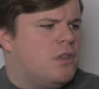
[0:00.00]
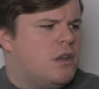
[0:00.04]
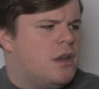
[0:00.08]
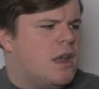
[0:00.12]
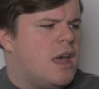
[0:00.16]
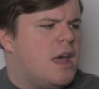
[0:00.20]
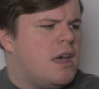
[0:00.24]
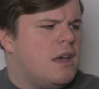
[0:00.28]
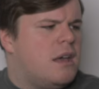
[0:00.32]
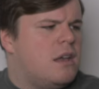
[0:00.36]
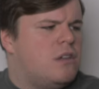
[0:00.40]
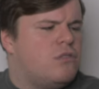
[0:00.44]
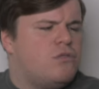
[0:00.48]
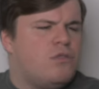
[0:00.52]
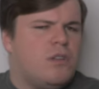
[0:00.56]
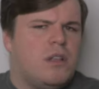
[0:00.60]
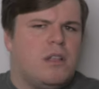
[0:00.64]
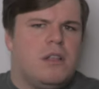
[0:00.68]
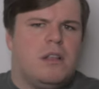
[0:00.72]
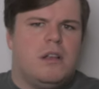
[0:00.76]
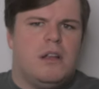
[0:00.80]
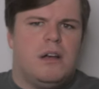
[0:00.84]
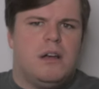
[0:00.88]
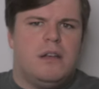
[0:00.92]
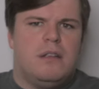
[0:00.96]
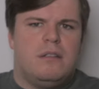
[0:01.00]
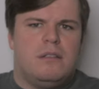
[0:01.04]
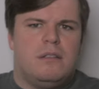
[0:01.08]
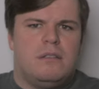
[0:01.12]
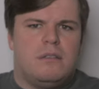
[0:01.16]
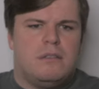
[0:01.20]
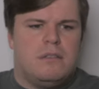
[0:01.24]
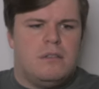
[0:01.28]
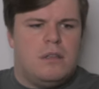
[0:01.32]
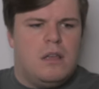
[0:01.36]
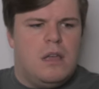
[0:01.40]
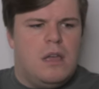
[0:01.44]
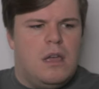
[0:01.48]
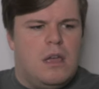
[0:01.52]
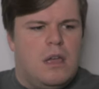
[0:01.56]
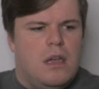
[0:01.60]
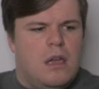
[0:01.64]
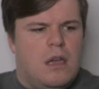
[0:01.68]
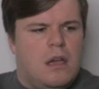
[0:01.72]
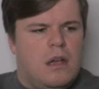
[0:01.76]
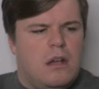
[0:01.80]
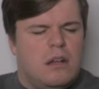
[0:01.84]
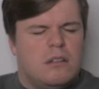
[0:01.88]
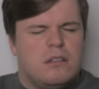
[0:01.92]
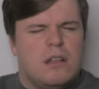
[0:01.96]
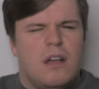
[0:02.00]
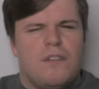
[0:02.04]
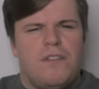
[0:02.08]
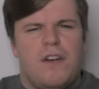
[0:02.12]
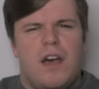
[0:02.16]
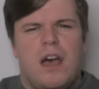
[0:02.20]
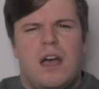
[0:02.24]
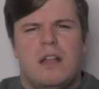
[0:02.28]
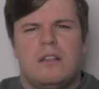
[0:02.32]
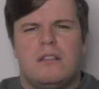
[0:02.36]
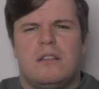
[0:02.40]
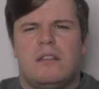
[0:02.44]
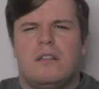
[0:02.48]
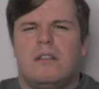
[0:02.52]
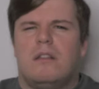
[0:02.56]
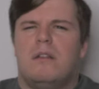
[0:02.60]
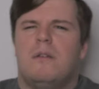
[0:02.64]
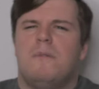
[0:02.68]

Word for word: The neck is really nice, because I've had